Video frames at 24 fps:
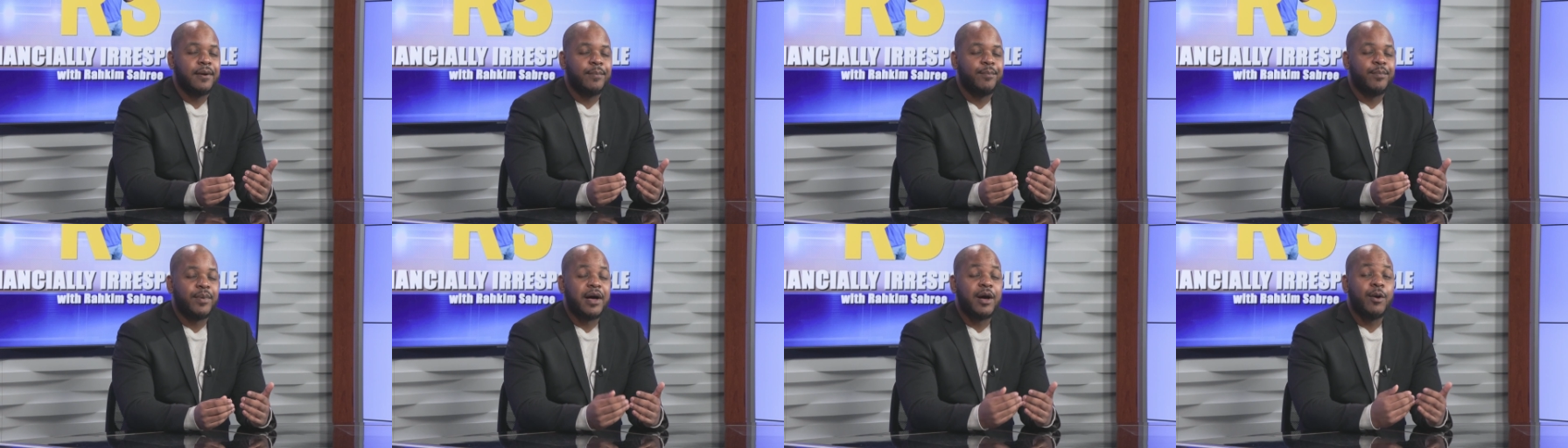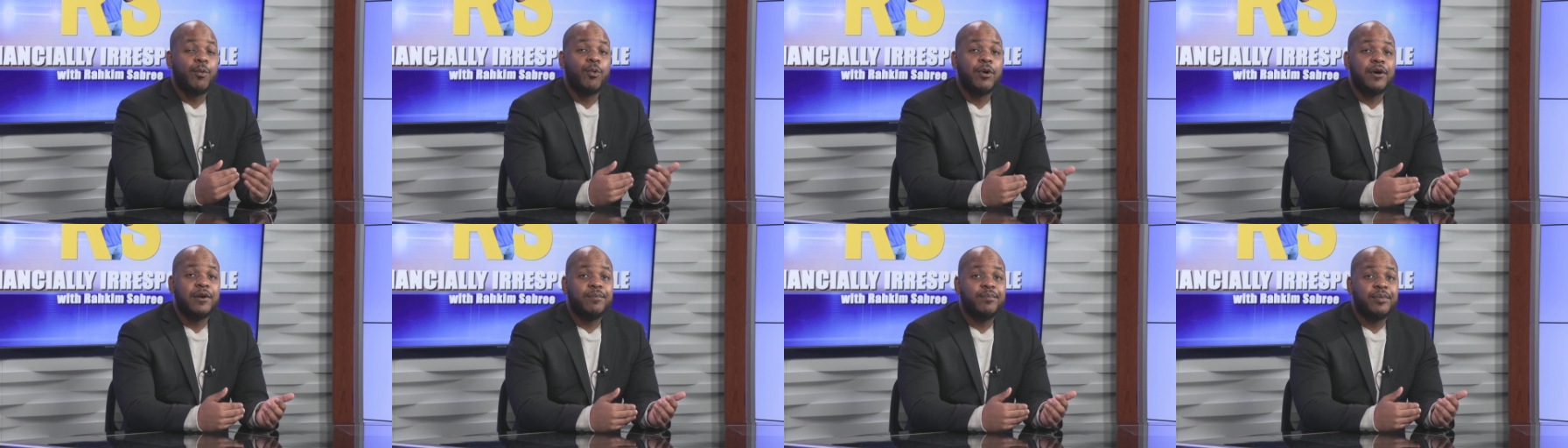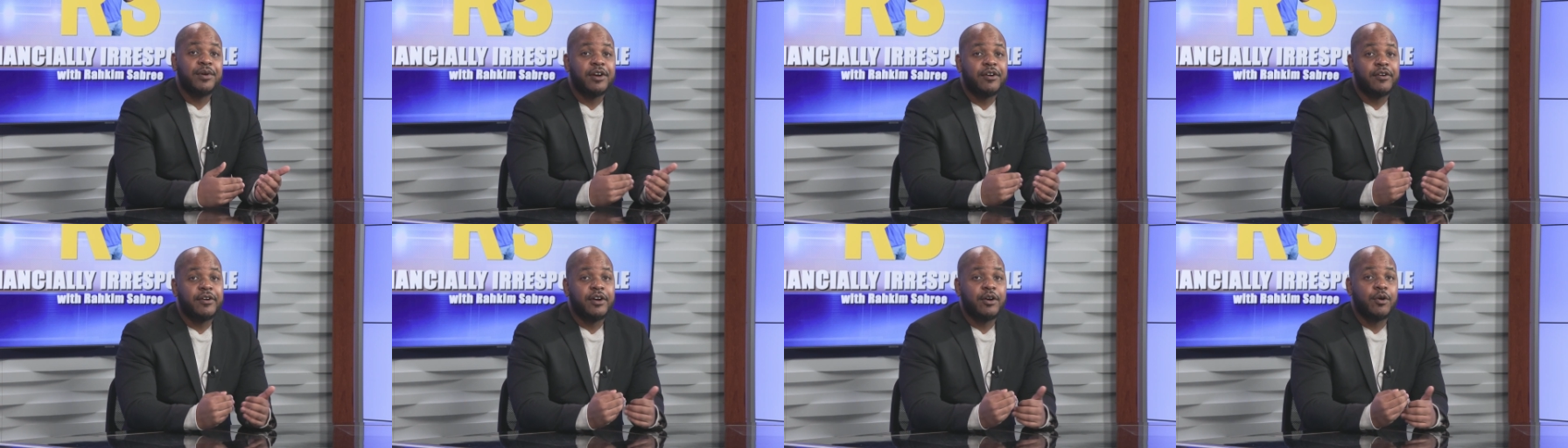by one
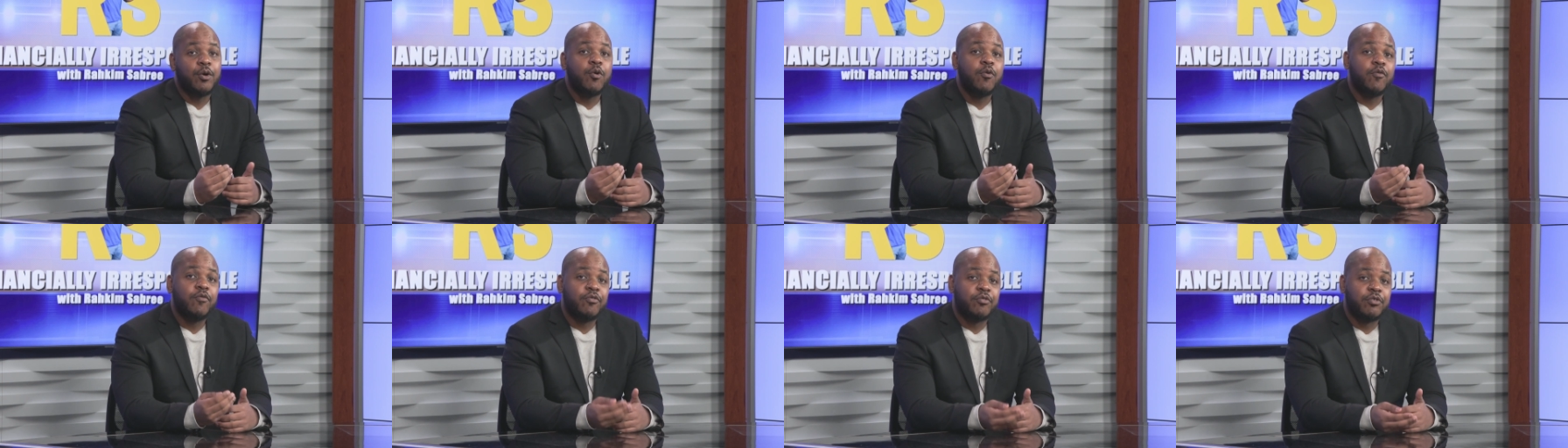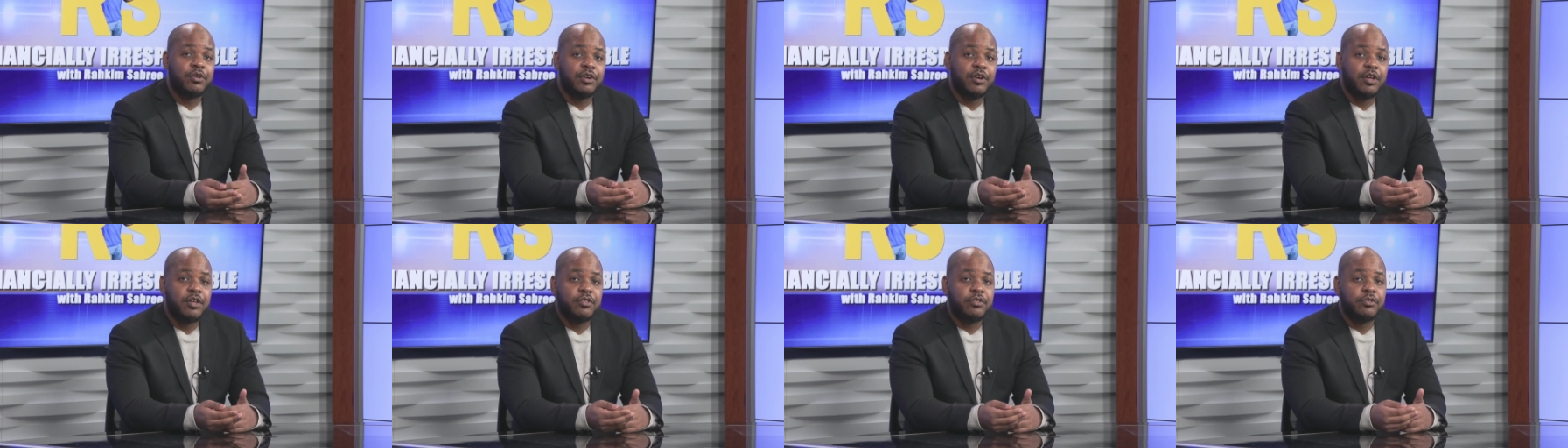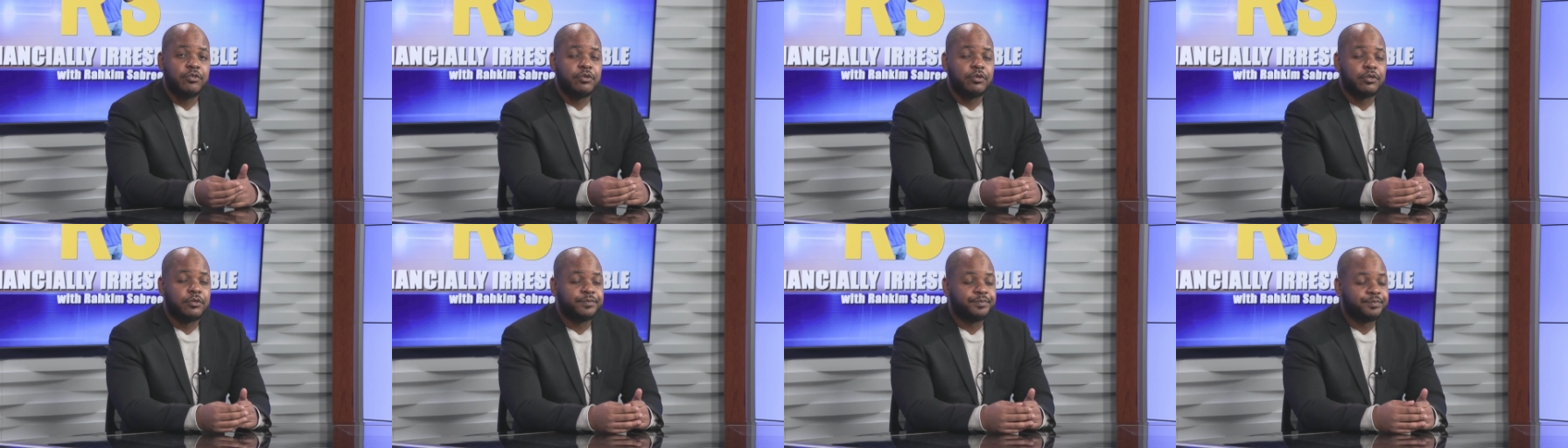parent over
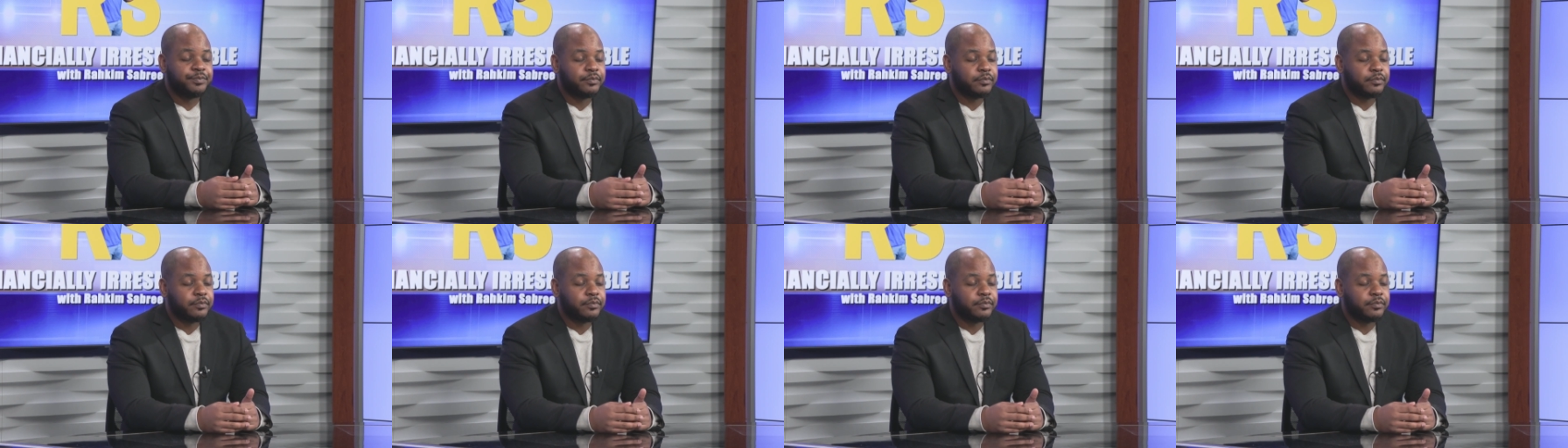another,